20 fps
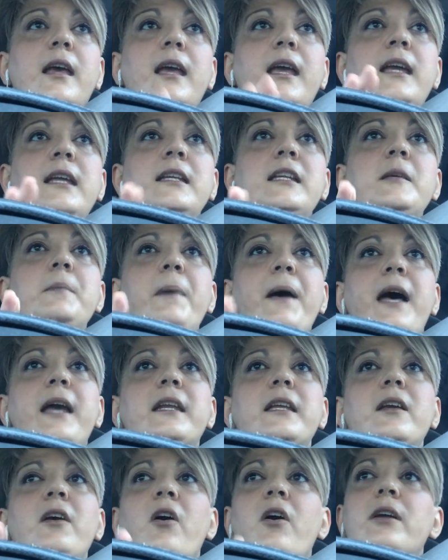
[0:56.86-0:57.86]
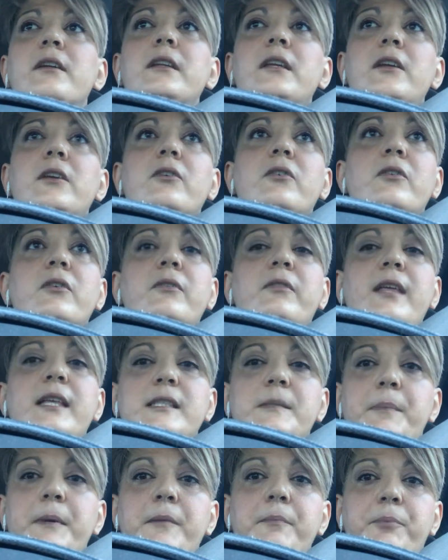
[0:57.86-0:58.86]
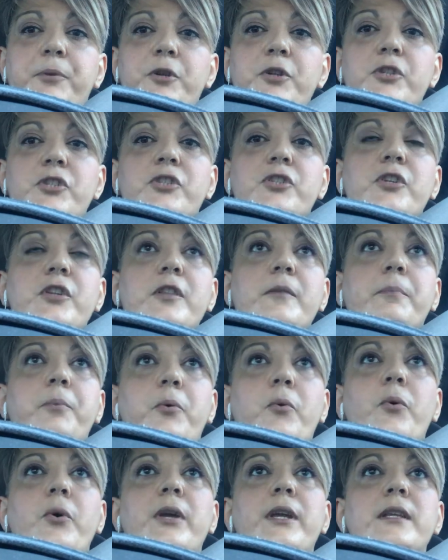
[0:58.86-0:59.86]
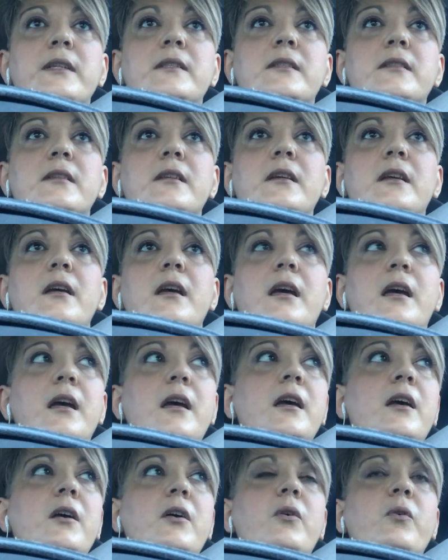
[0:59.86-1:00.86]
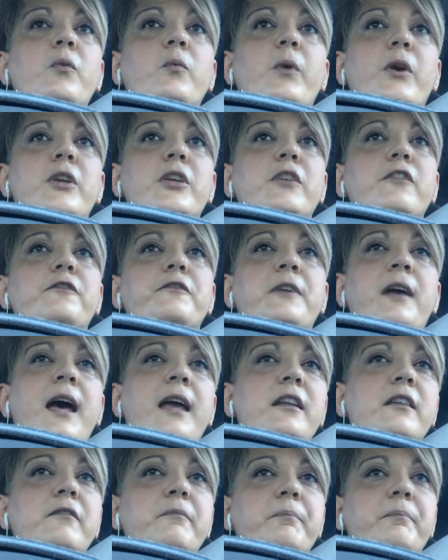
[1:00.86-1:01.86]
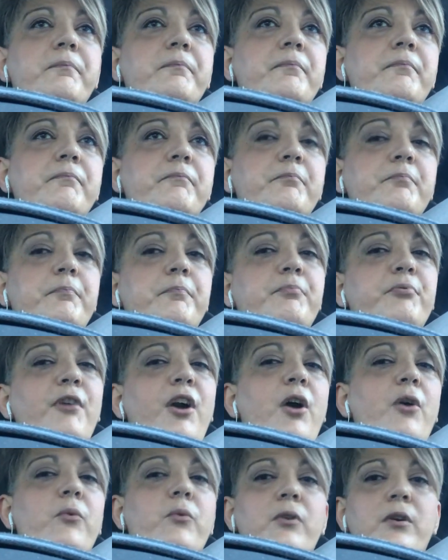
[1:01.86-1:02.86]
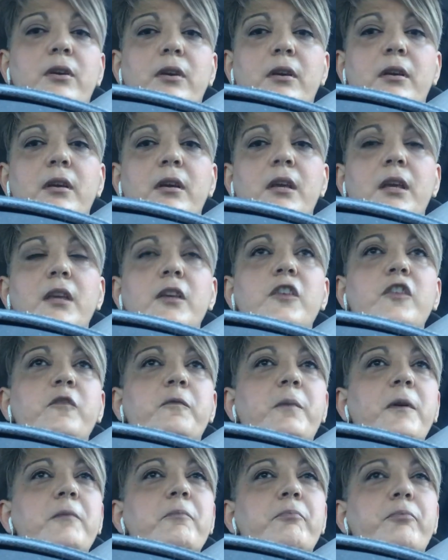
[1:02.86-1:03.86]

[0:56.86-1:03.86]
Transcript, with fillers: anybody on here that's been pushed to the point where you've kind of broke. You've been